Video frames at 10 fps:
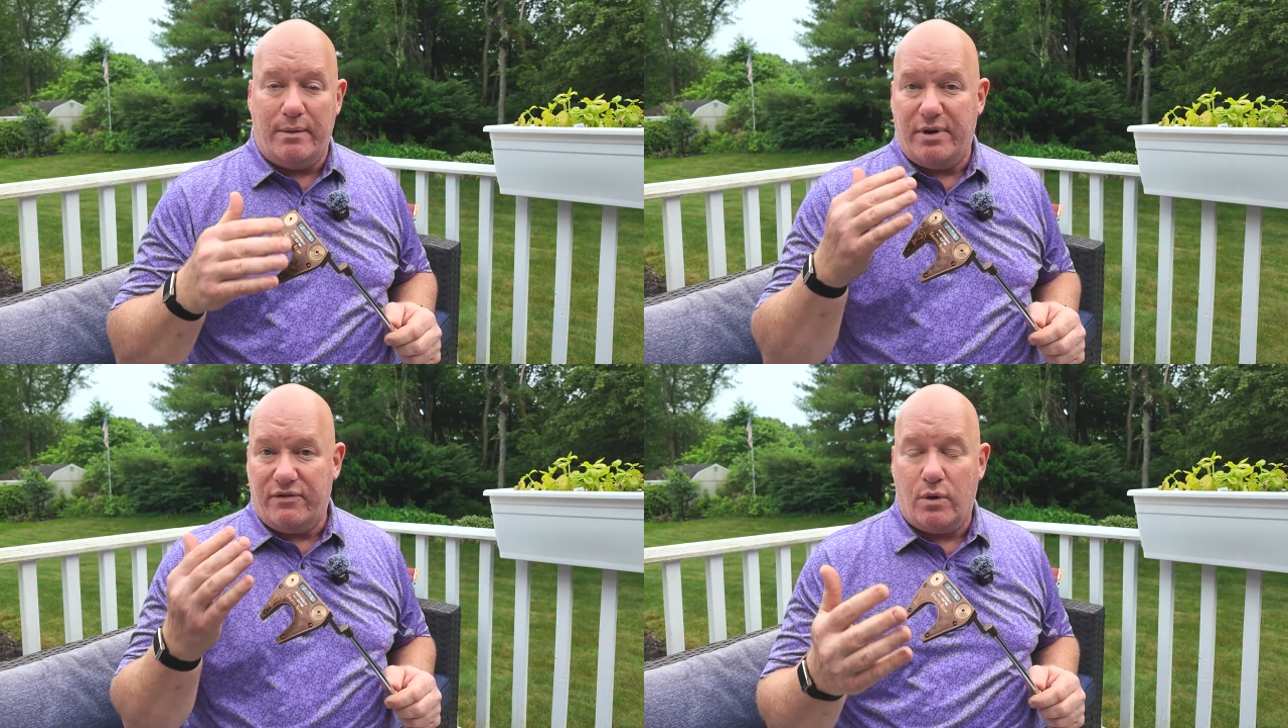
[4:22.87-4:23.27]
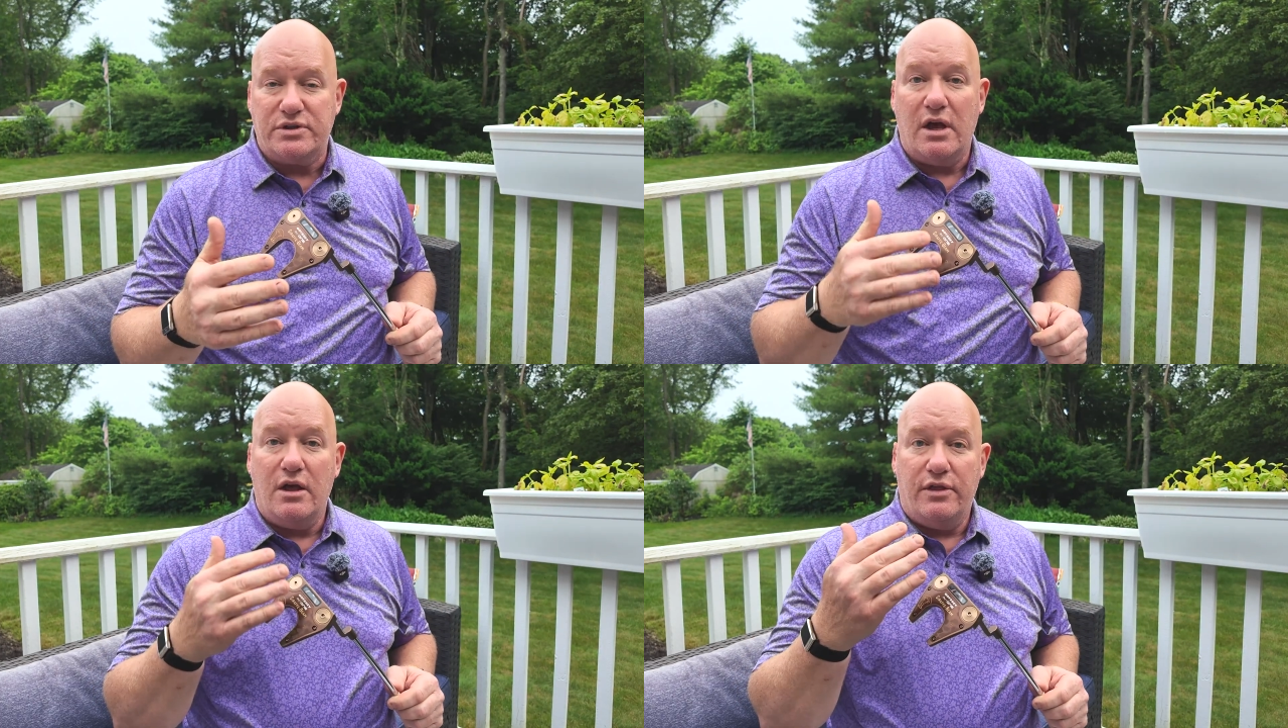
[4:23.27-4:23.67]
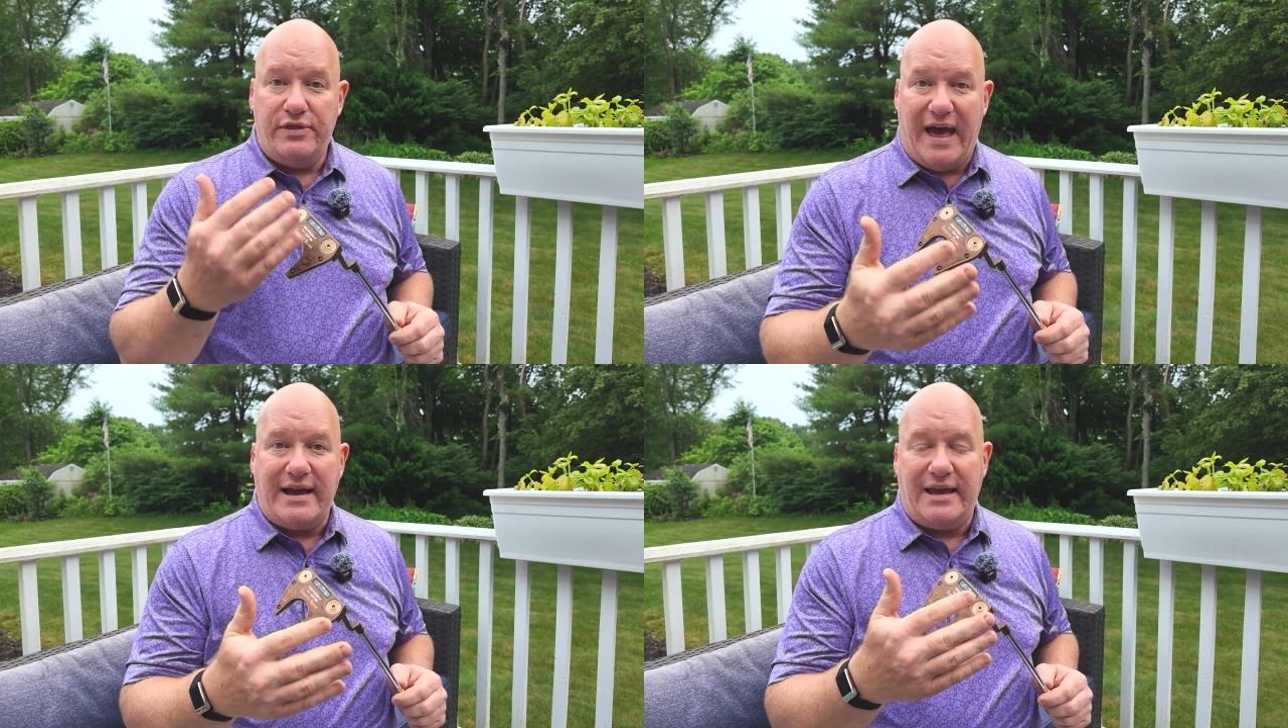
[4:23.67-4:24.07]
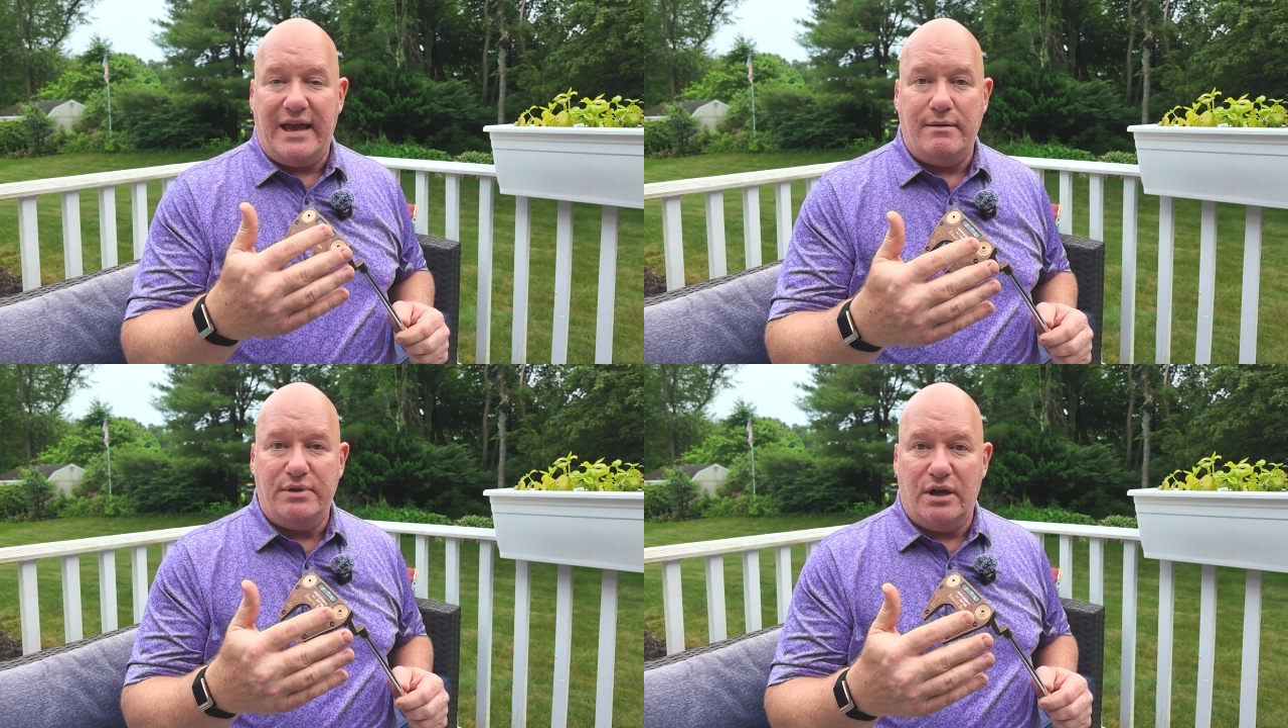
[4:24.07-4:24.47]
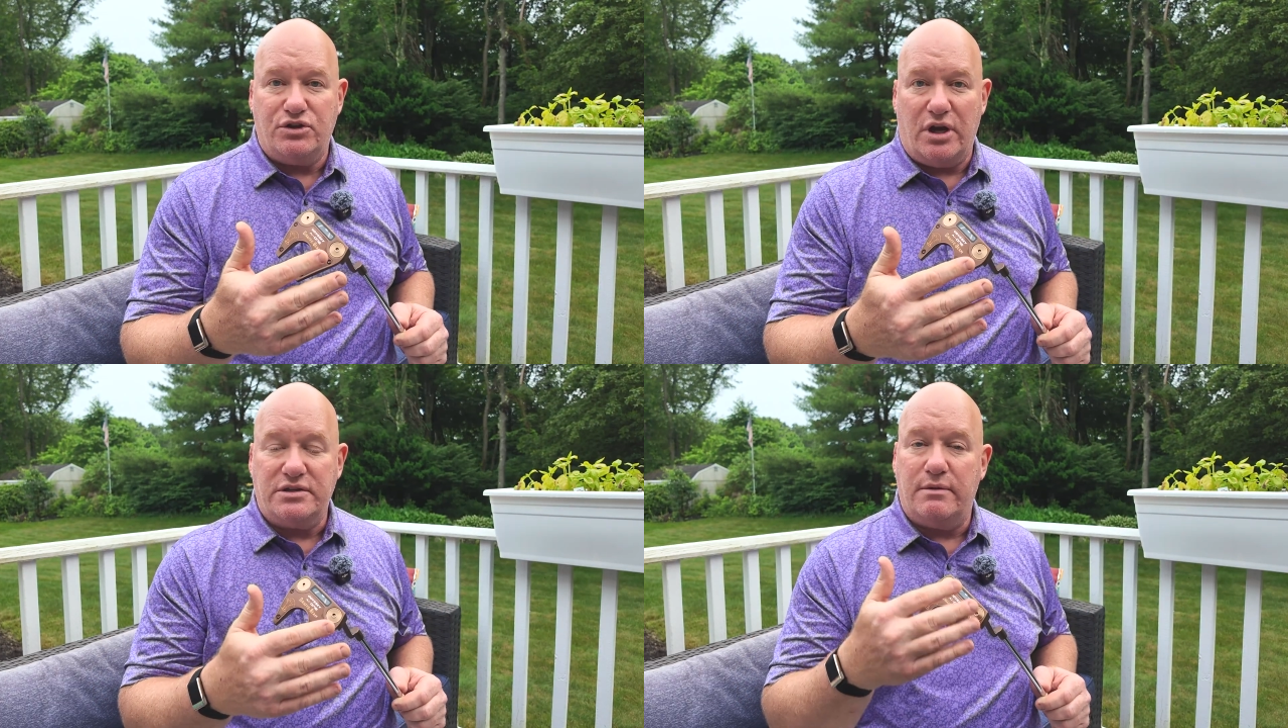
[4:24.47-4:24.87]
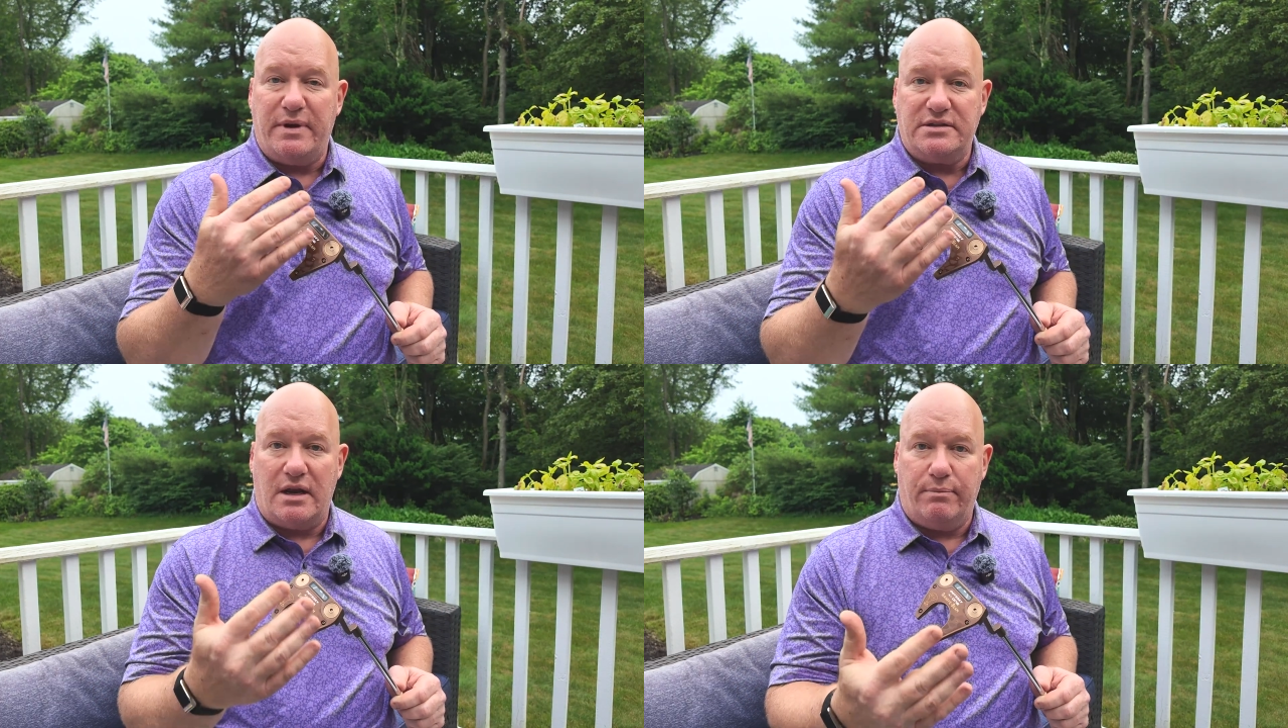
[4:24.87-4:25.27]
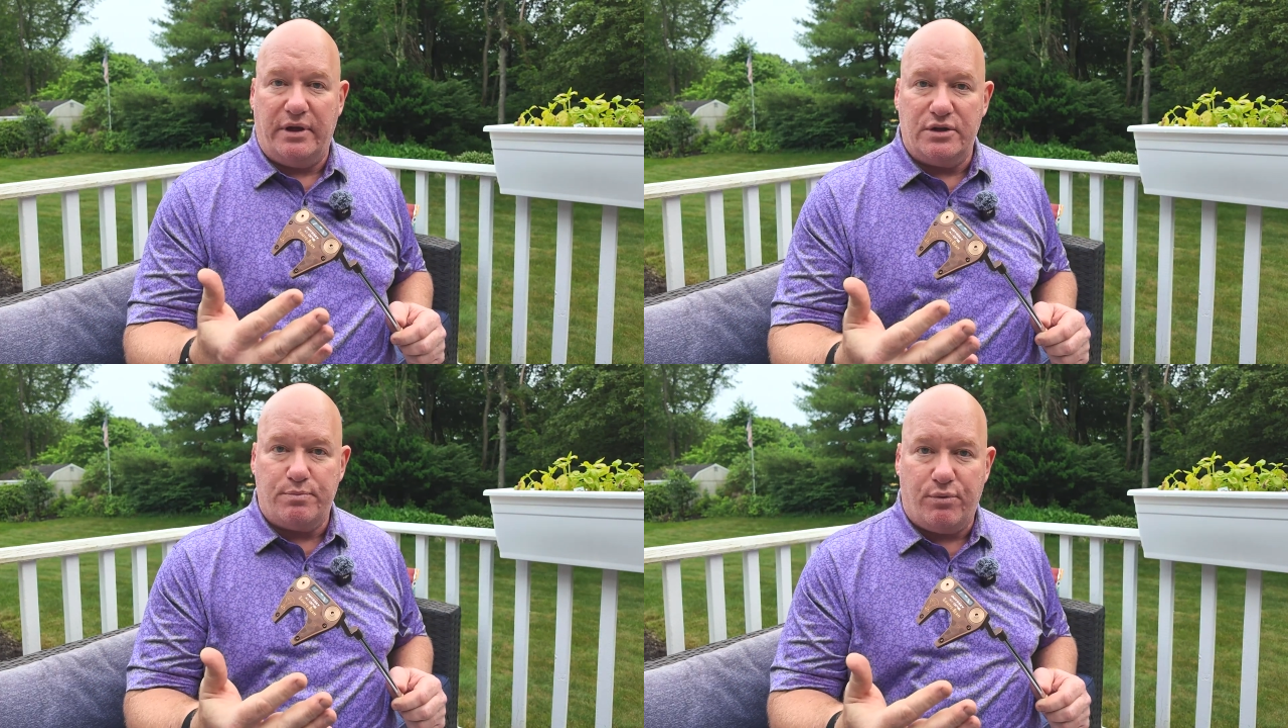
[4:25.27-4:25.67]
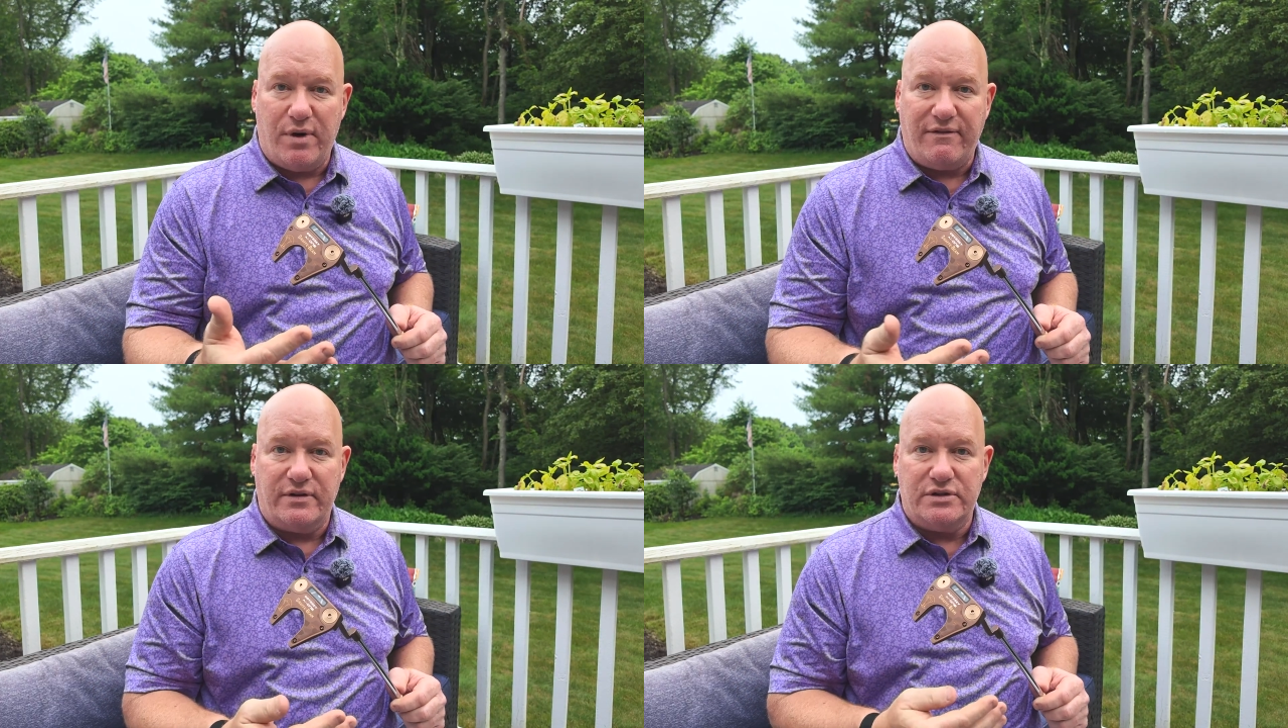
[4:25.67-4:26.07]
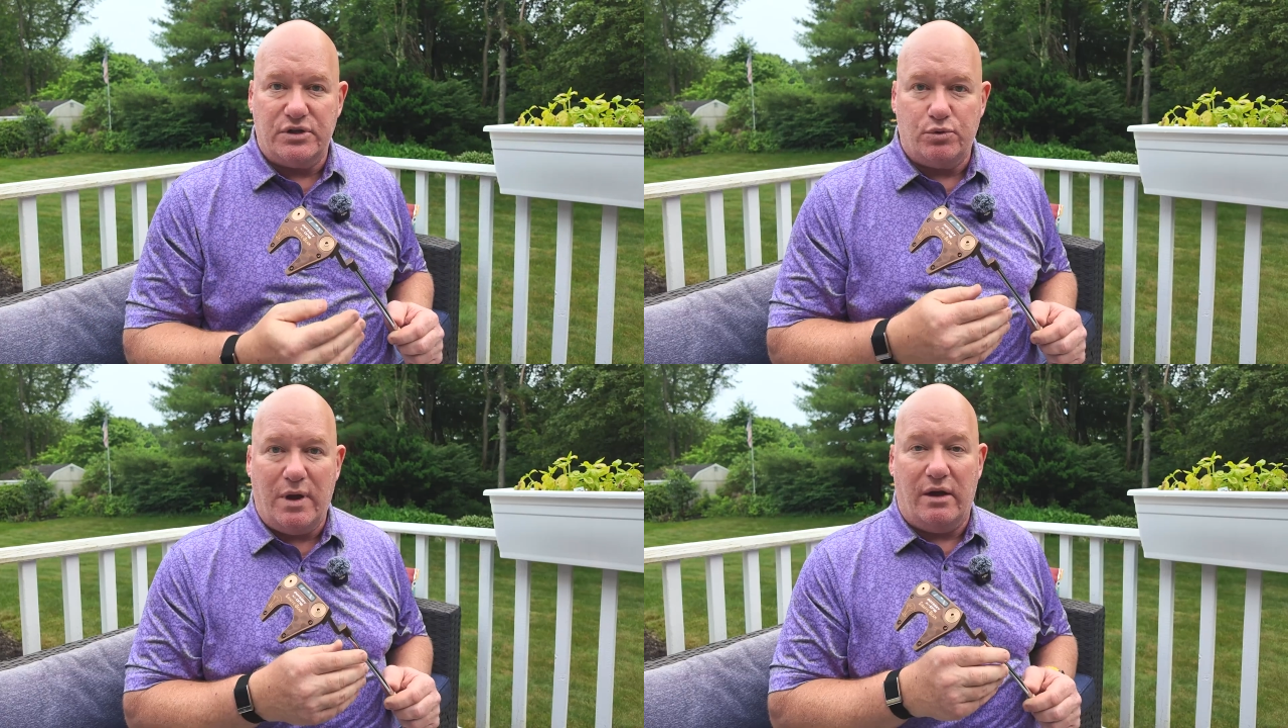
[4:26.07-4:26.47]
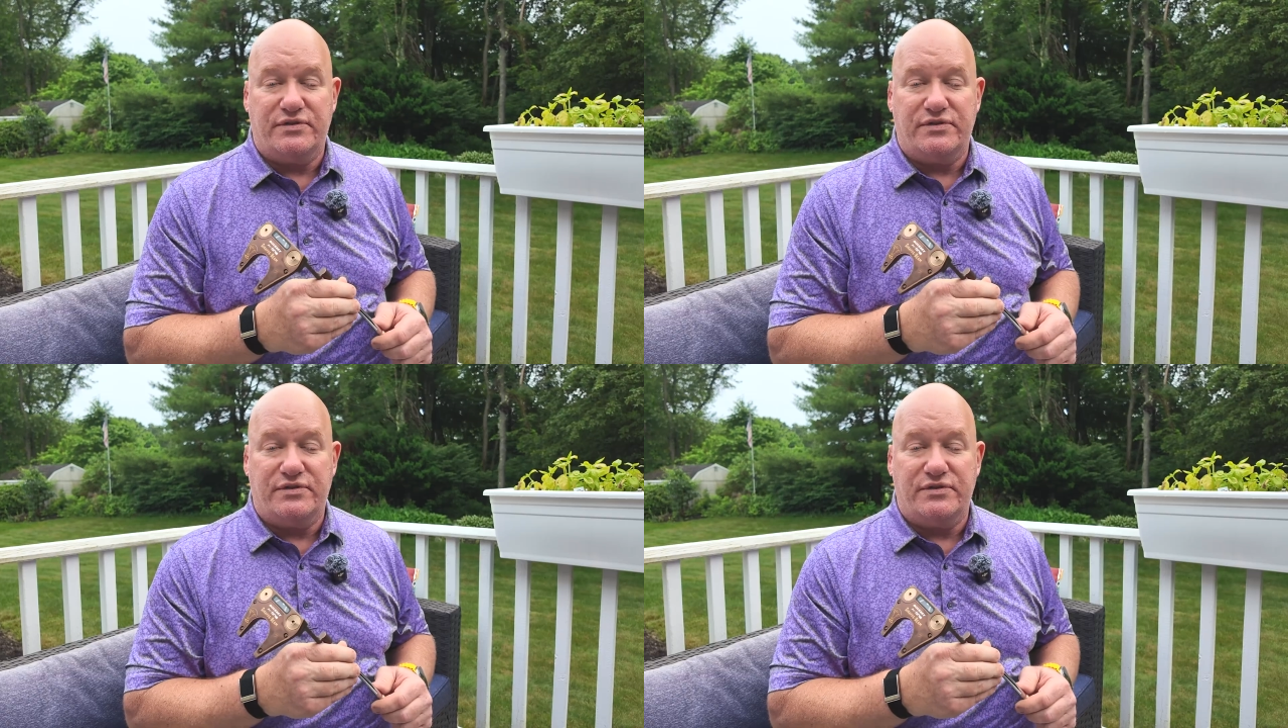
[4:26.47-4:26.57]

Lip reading: But of course, that can be adjusted based on a player's preference as well.